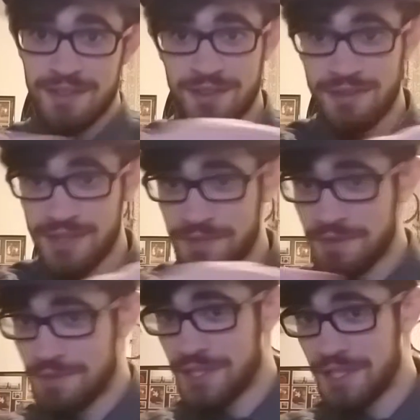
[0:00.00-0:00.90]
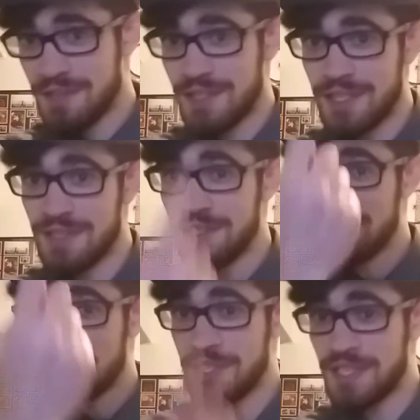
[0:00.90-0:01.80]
the left and right, and the up and